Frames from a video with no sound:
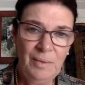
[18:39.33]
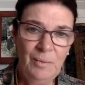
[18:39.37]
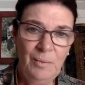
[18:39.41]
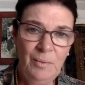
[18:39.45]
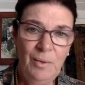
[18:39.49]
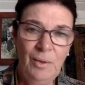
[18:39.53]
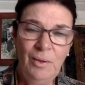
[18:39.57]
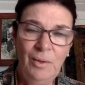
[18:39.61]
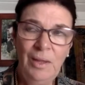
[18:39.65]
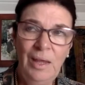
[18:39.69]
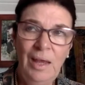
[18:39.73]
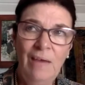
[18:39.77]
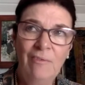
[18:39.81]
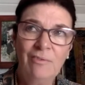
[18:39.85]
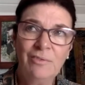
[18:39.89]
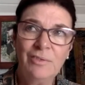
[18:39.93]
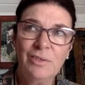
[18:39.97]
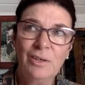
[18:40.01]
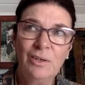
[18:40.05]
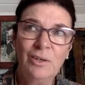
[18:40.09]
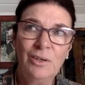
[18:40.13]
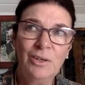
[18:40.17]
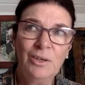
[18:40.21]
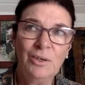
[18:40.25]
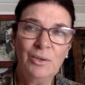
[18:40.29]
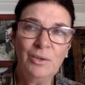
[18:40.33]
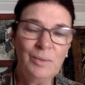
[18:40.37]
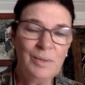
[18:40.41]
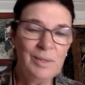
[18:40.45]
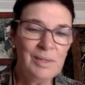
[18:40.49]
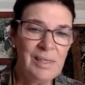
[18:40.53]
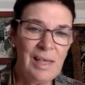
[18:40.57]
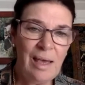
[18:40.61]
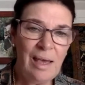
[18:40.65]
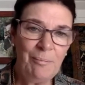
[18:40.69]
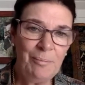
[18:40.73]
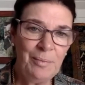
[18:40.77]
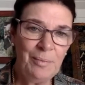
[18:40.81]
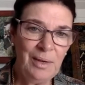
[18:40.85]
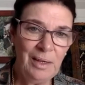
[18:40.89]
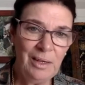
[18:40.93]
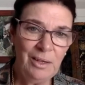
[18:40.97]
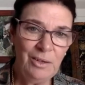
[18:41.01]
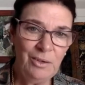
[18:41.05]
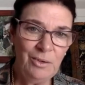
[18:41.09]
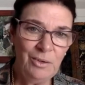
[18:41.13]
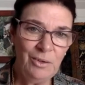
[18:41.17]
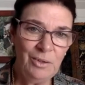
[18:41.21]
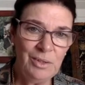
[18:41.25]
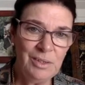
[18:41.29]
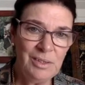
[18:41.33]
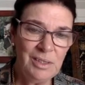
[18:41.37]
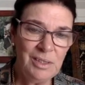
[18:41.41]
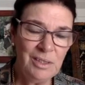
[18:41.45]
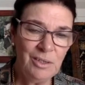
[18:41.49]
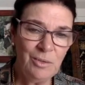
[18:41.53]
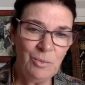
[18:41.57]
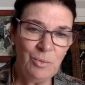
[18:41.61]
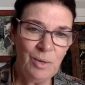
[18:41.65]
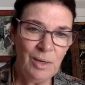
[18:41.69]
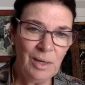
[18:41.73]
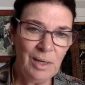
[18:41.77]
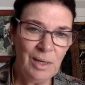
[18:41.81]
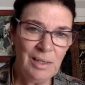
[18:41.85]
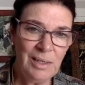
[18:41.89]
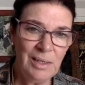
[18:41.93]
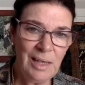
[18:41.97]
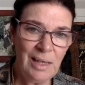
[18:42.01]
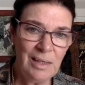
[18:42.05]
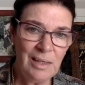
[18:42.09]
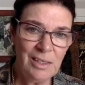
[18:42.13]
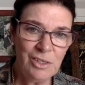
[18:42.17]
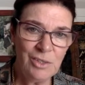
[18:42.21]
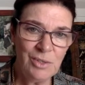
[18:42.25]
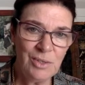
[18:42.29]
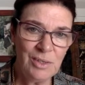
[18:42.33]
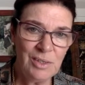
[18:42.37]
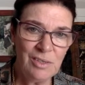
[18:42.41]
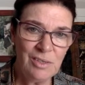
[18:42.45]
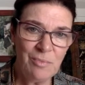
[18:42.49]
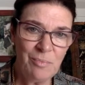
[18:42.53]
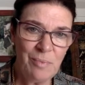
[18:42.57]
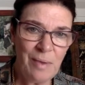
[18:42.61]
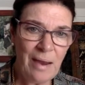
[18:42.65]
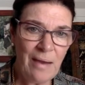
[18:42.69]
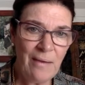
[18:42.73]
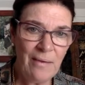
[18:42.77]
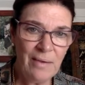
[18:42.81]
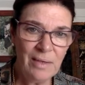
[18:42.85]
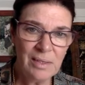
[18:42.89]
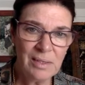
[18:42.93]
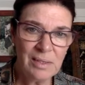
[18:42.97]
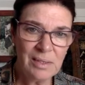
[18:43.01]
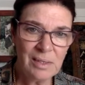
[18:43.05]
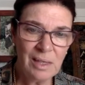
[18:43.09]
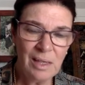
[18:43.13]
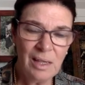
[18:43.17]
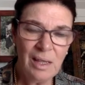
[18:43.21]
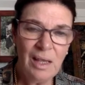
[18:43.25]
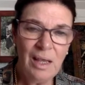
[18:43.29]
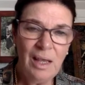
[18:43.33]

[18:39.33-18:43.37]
We only have to look at what's happening, you know, the deer walking down the streets of Paris.